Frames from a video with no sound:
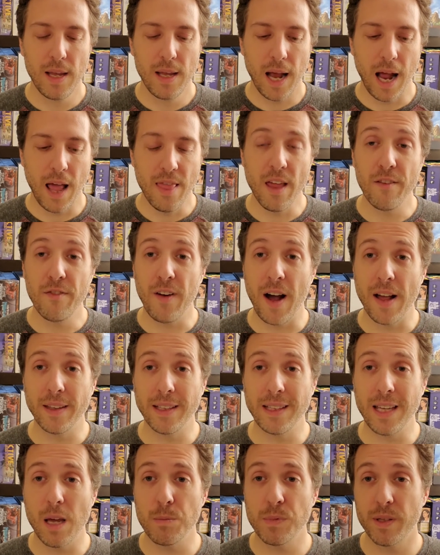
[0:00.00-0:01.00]
And then finally,
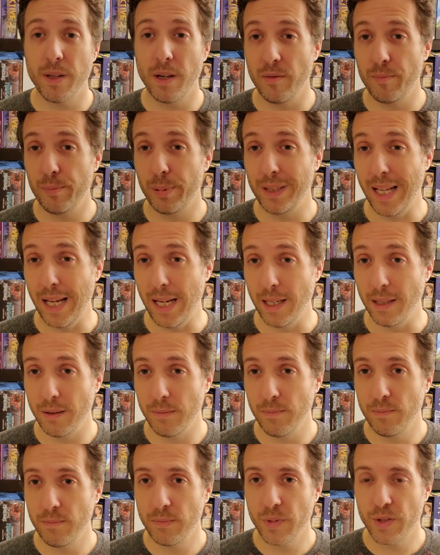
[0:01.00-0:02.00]
games that I've played.
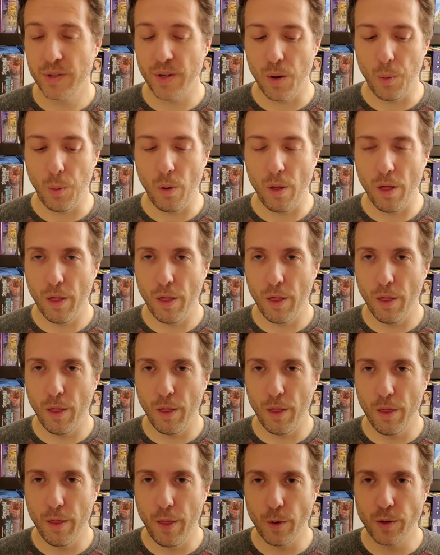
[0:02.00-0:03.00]
So
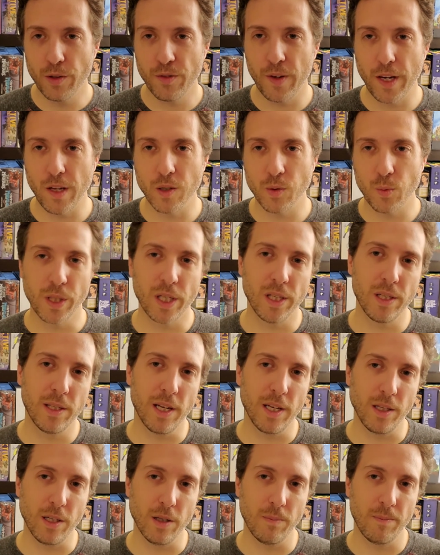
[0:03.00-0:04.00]
those videos will
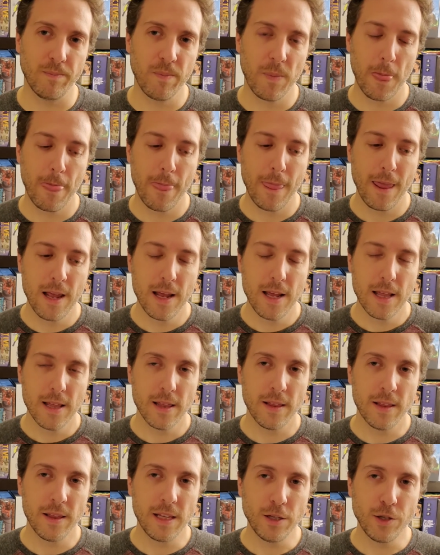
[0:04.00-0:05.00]
continue.
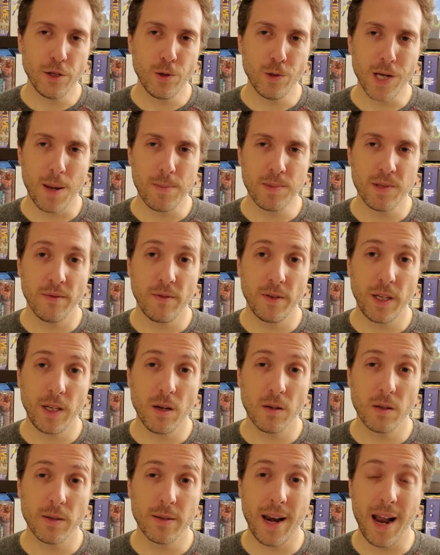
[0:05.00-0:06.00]
The 2 types of
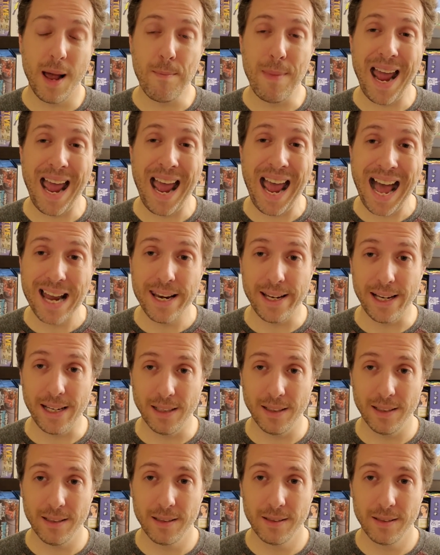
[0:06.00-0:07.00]
videos that I'm
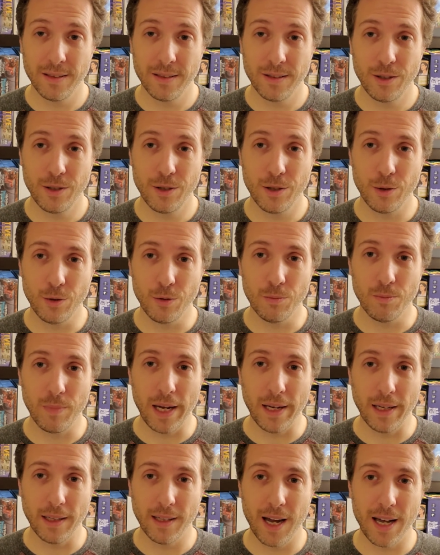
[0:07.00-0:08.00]
adding to
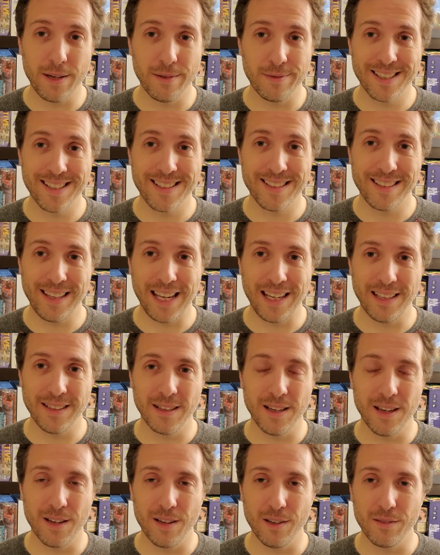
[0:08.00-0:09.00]
my kind of slate
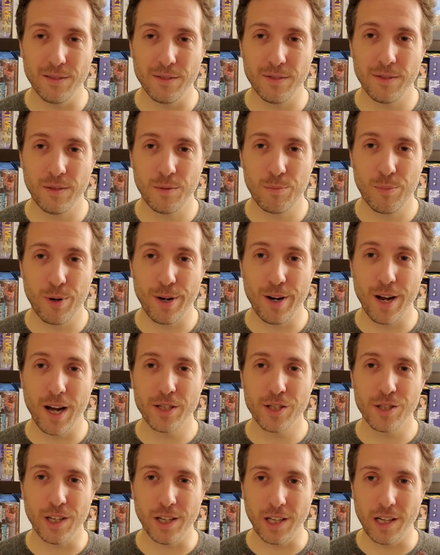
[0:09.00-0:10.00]
of
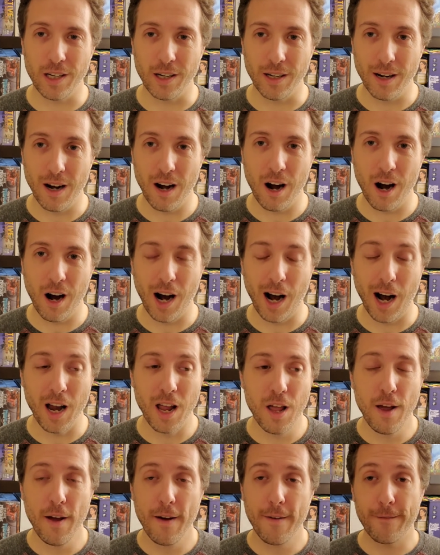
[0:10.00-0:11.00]
production here are
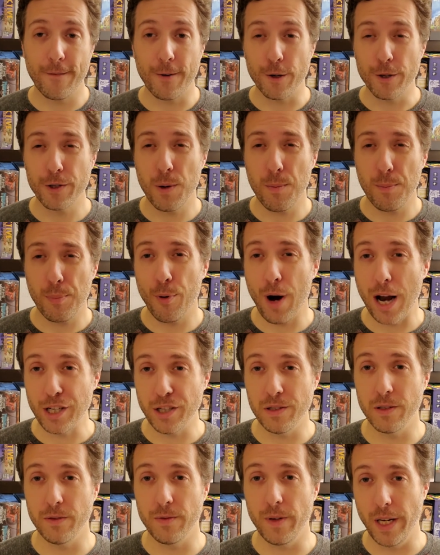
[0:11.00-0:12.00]
first
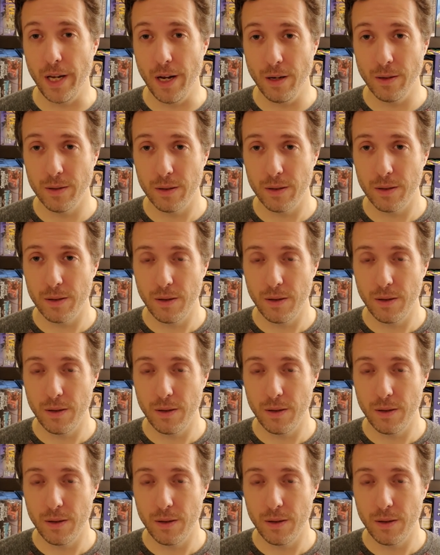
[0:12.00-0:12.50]
impressions videos.